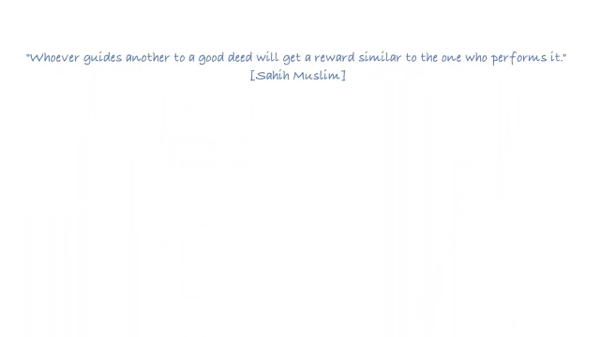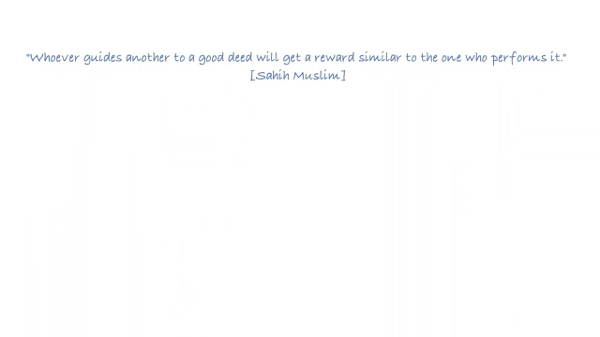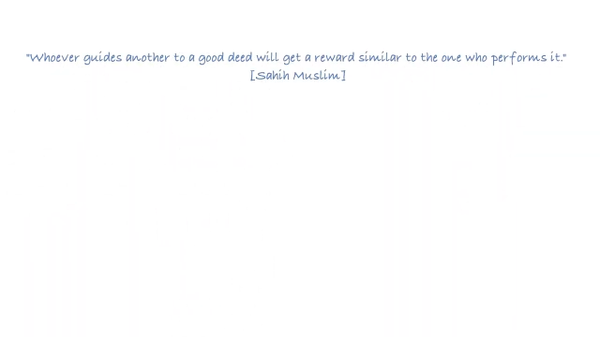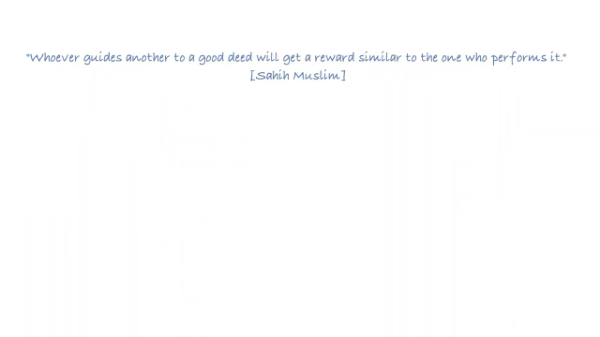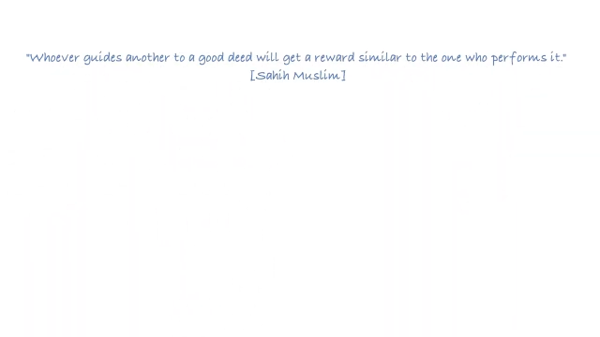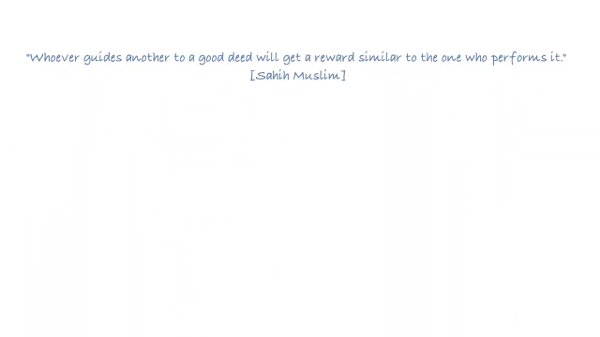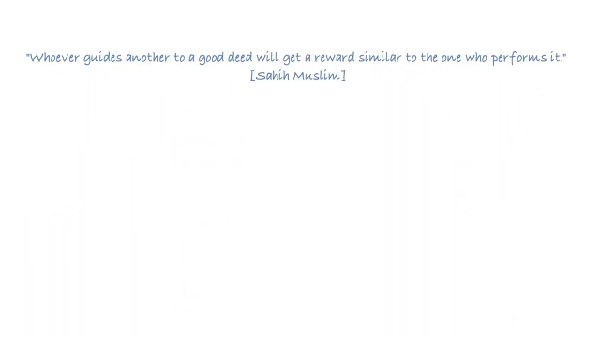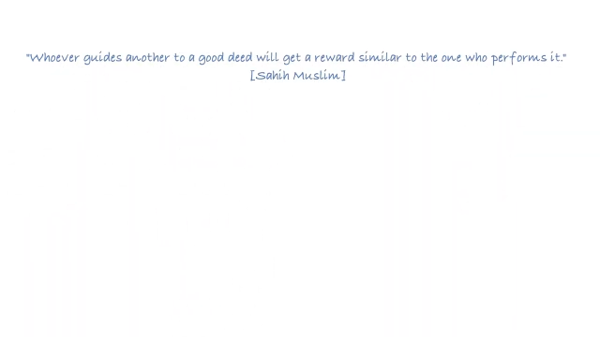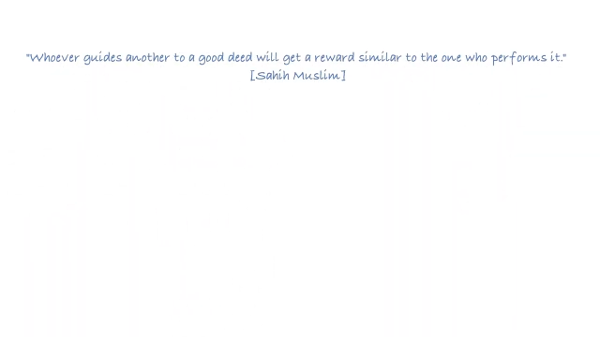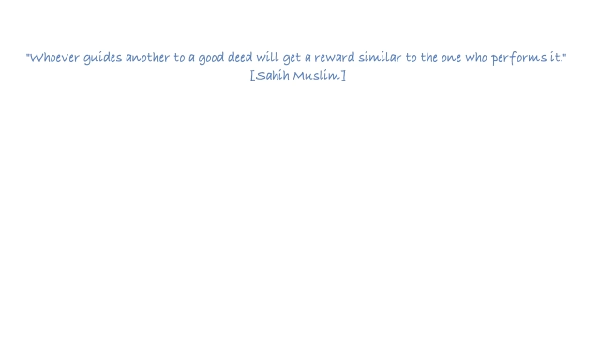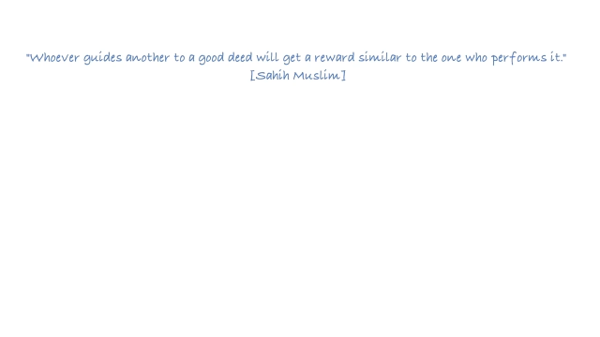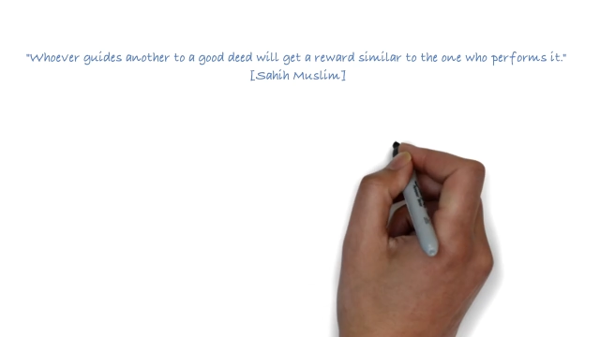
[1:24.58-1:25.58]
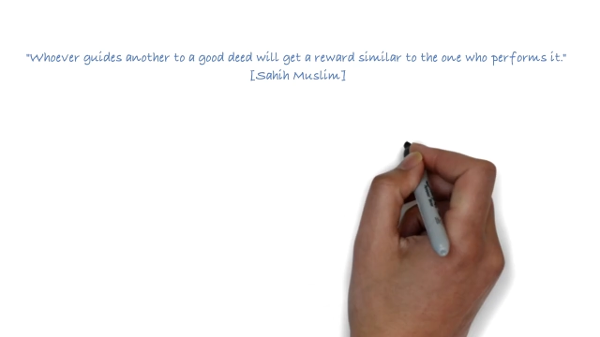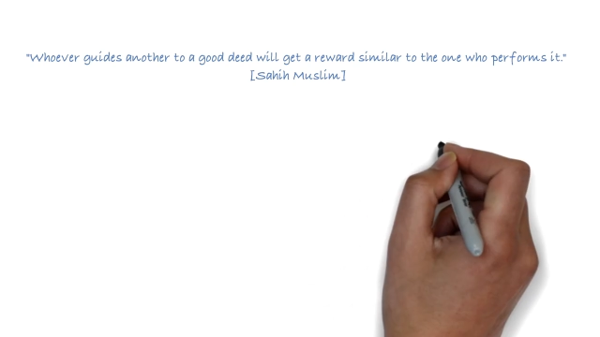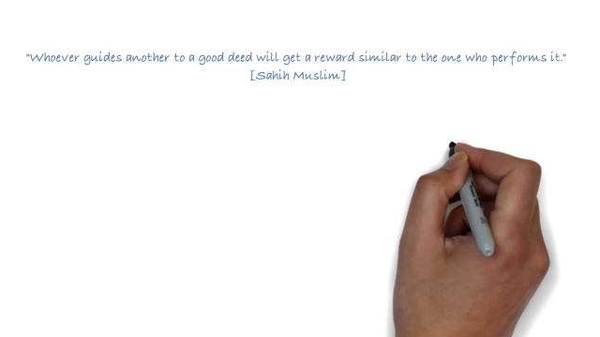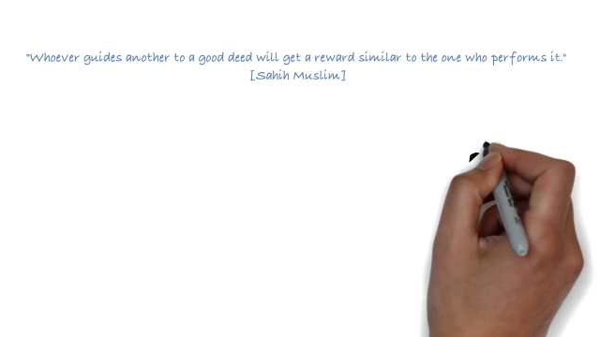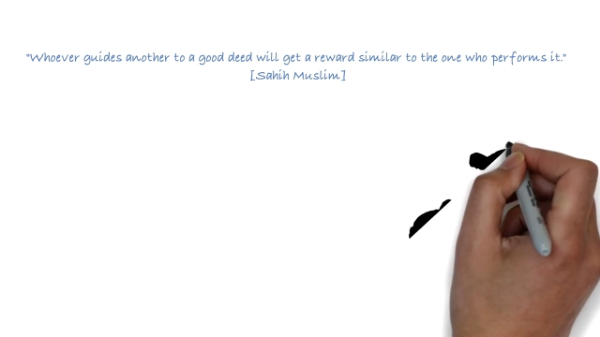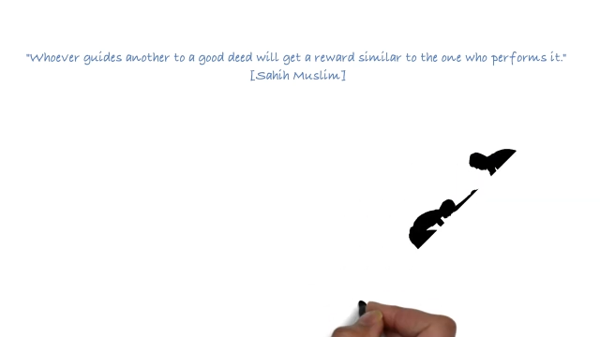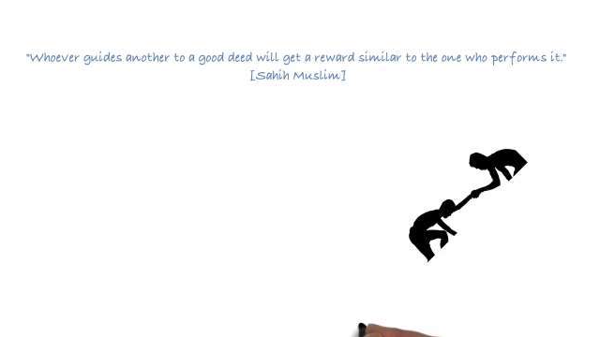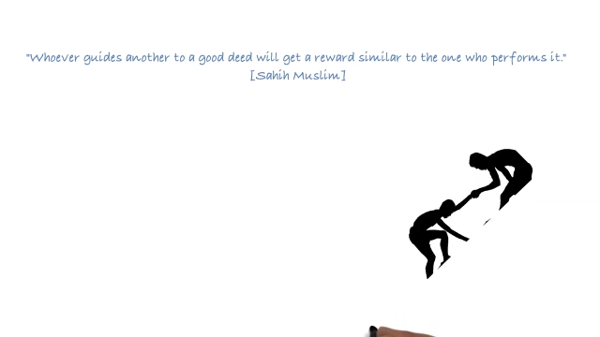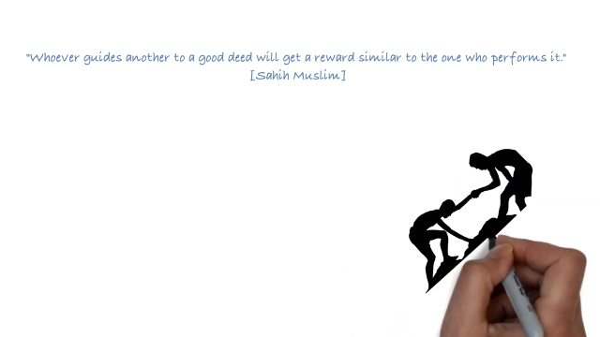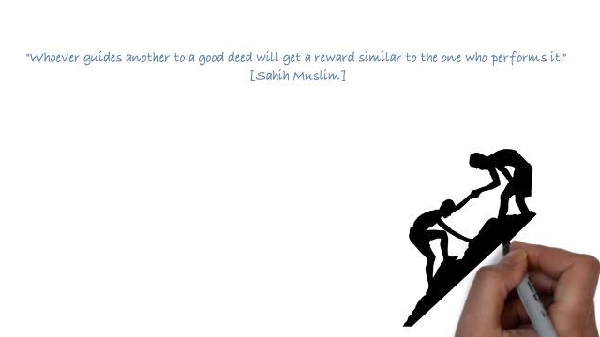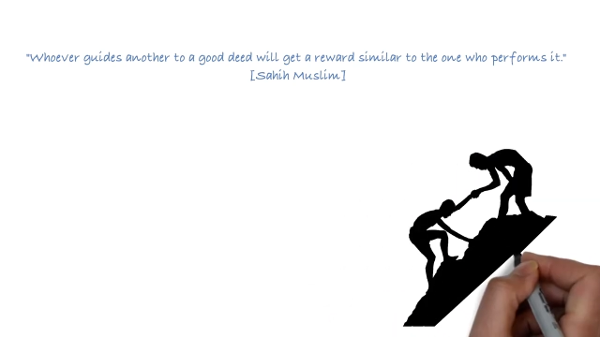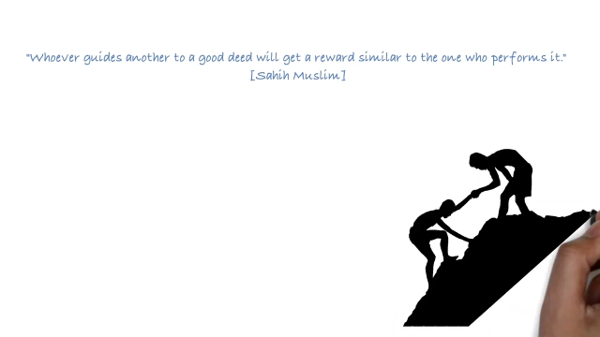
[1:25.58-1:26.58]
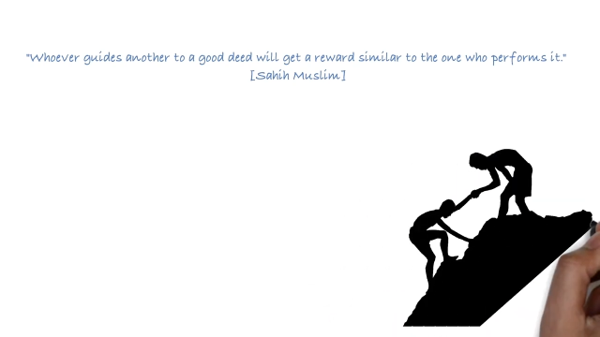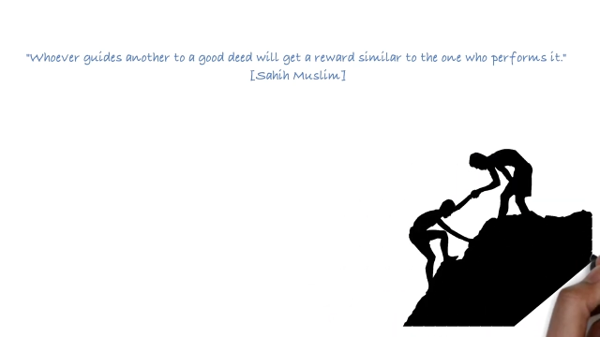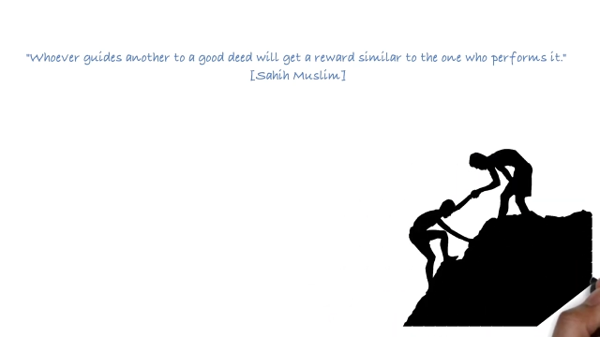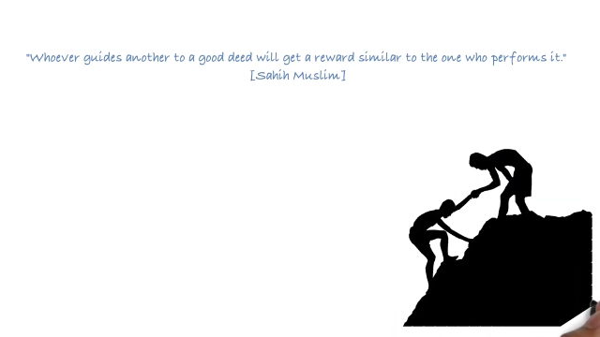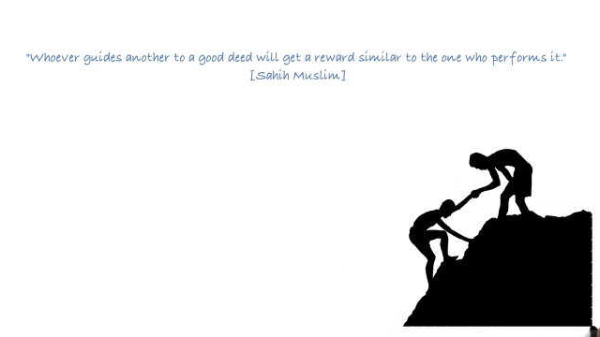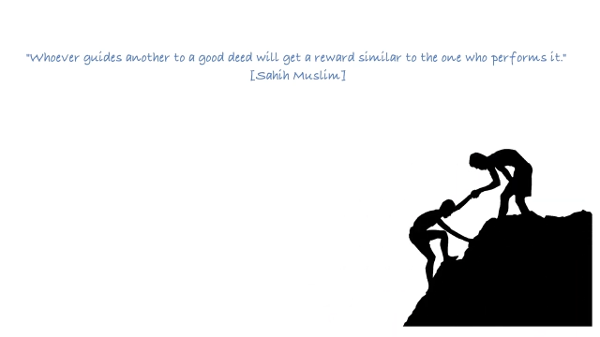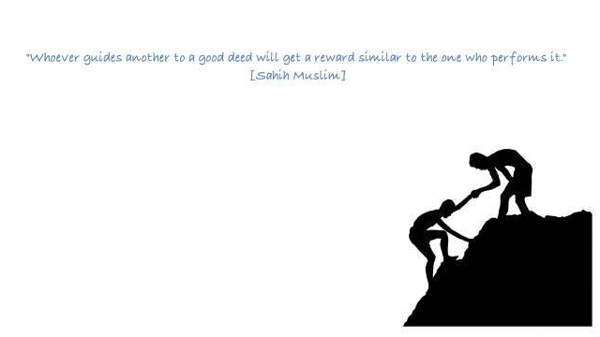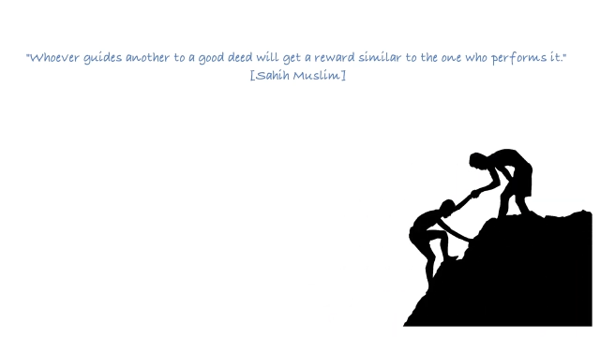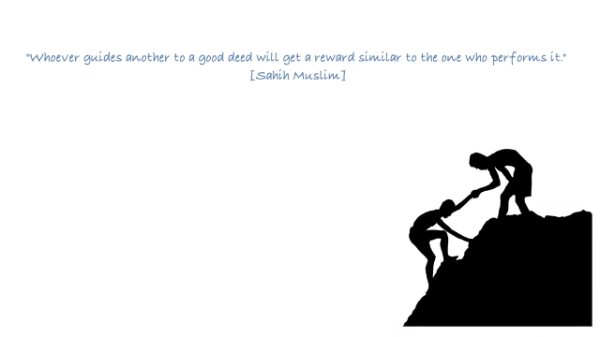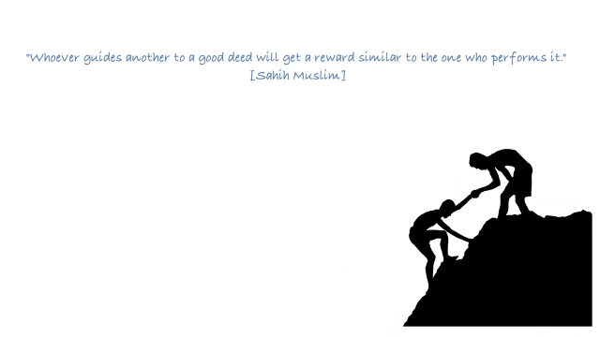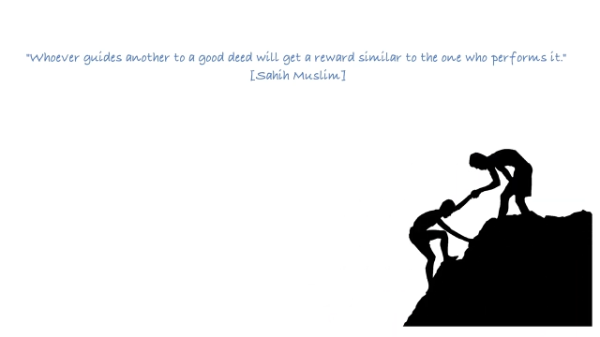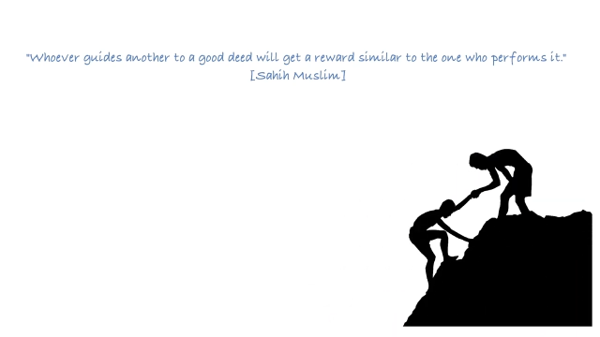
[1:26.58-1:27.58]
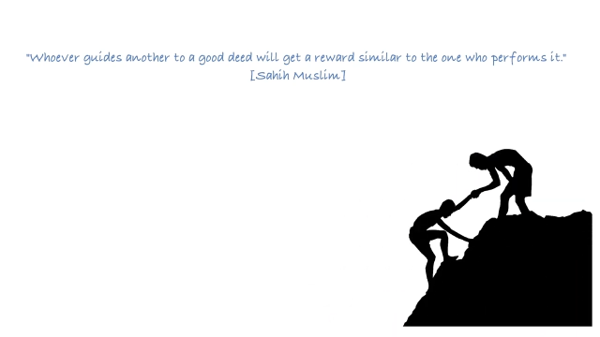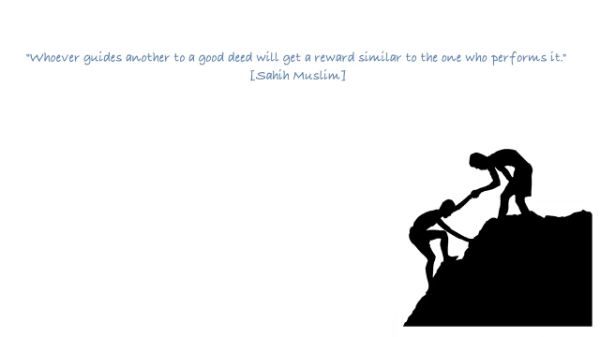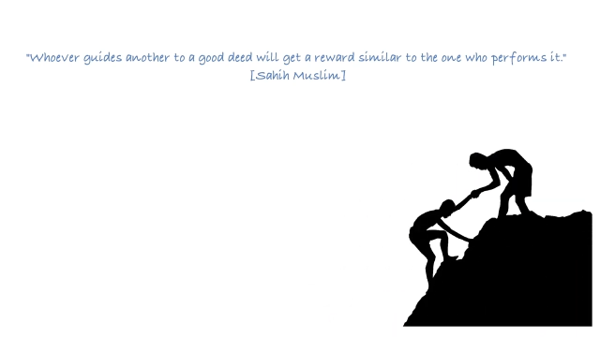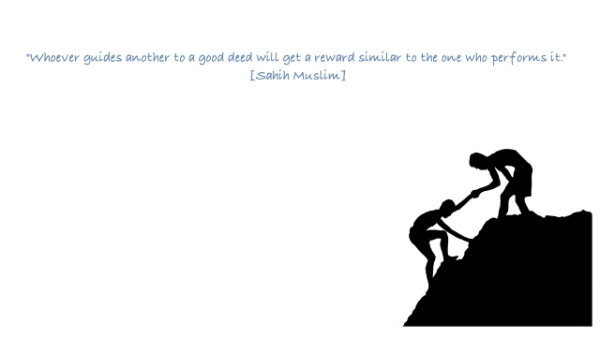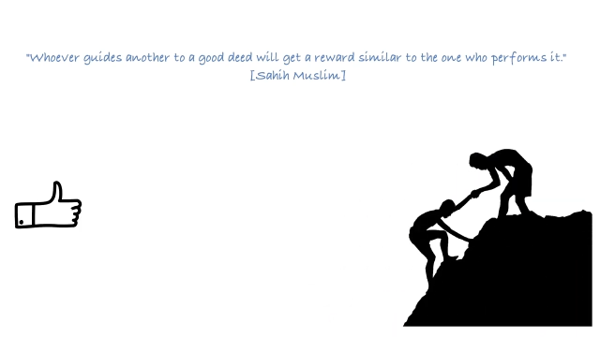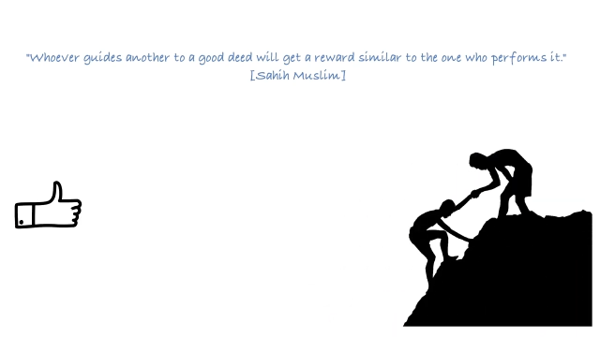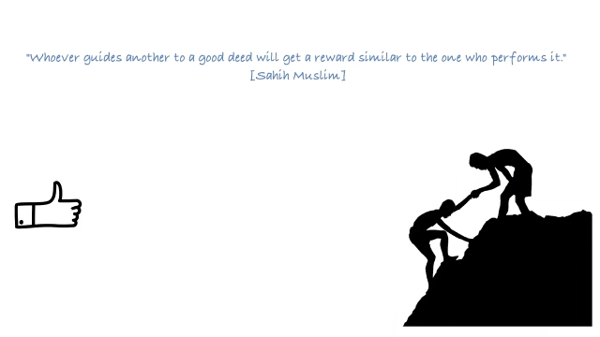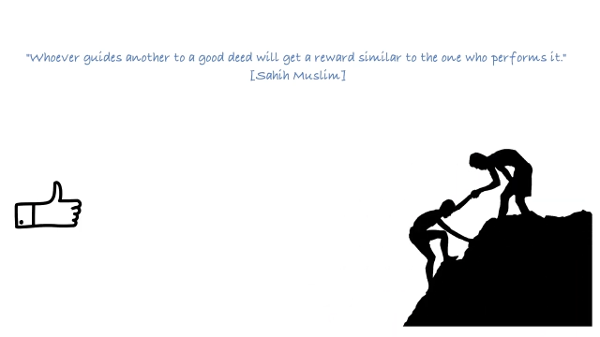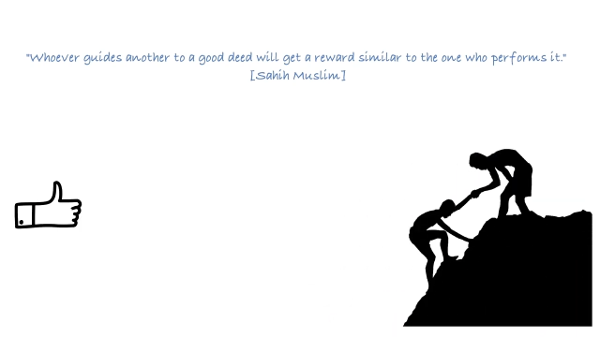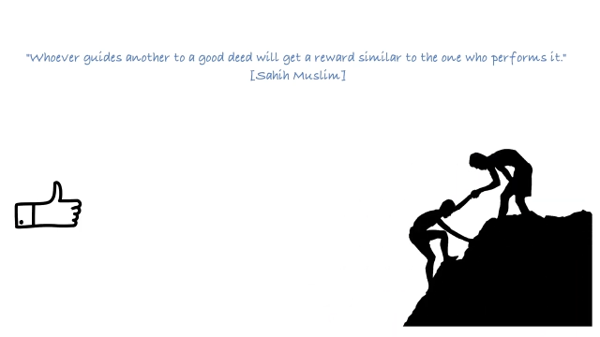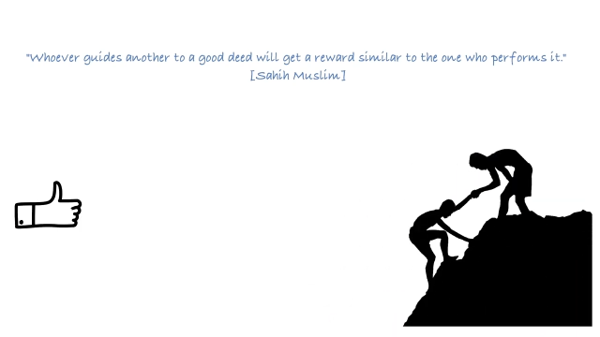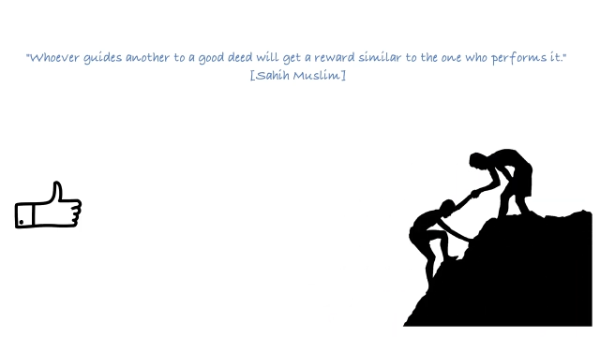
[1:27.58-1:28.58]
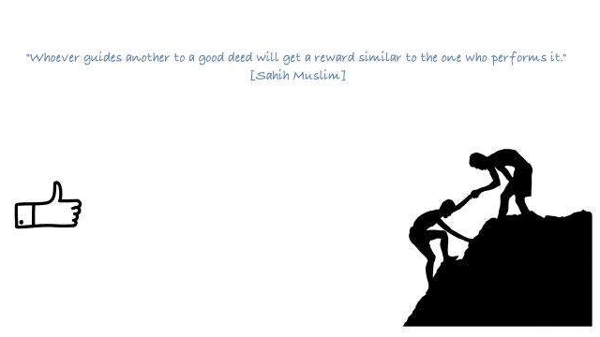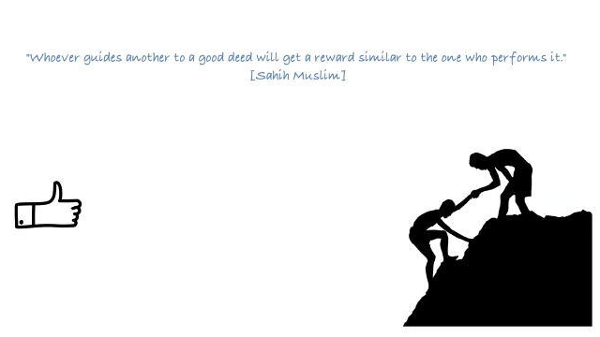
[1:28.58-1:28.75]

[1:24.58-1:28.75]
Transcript: No face is visible, so there are no lips to read.